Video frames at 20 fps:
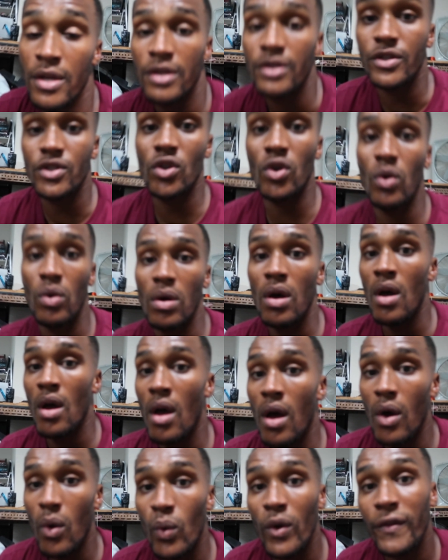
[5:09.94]
So
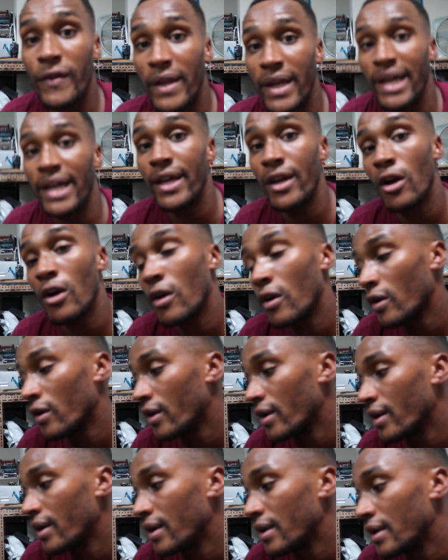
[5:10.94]
with the
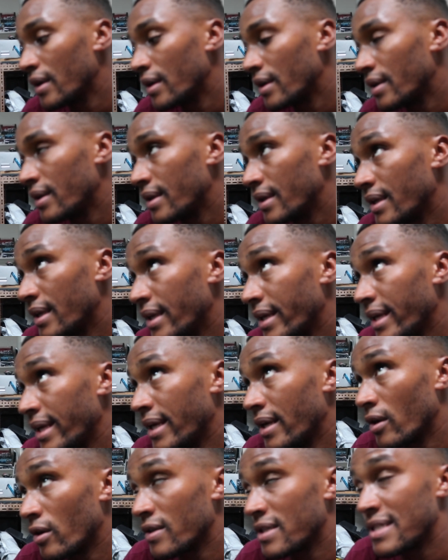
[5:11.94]

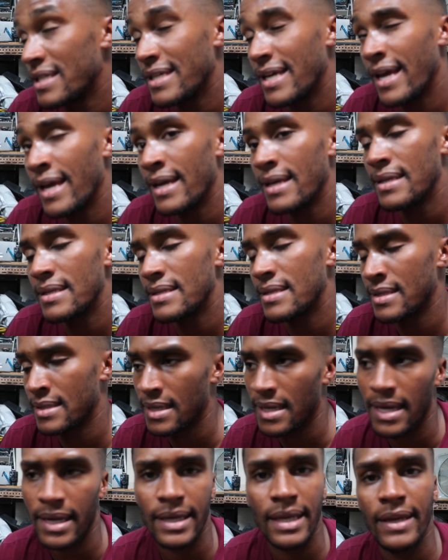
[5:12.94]
NRCAs,
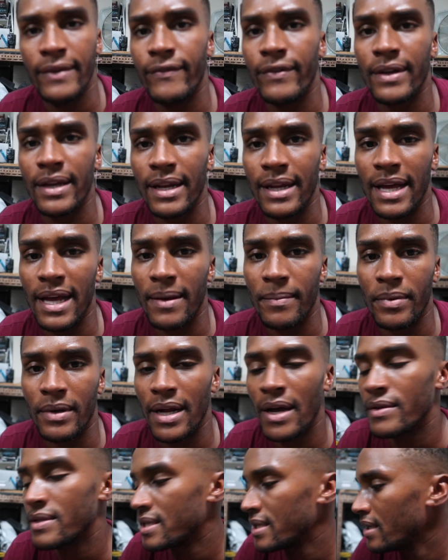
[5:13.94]
I keep forgetting how to
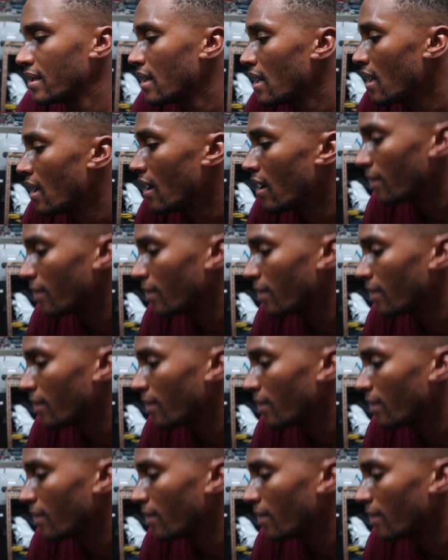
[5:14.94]
pronounce it.